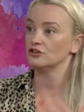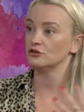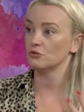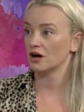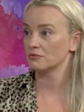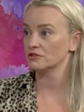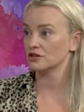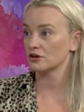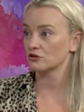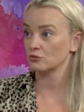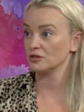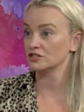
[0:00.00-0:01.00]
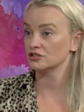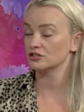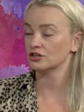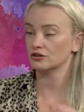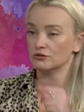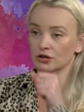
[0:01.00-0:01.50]
what I was coming to
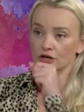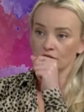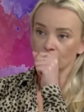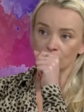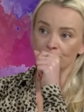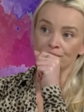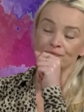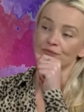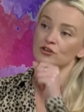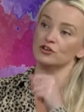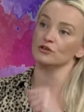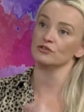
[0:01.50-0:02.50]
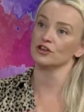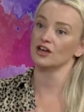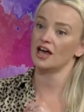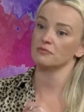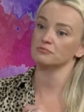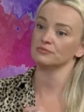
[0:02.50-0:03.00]
do, knew that
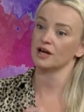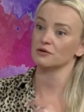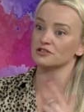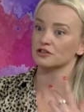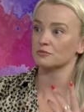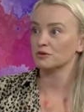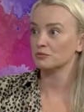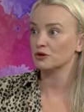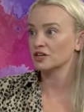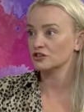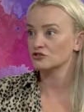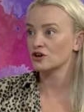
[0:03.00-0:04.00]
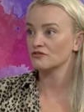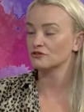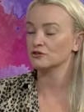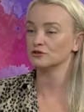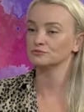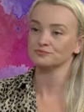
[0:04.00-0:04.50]
I was going to be working in
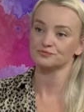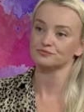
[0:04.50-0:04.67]
travel.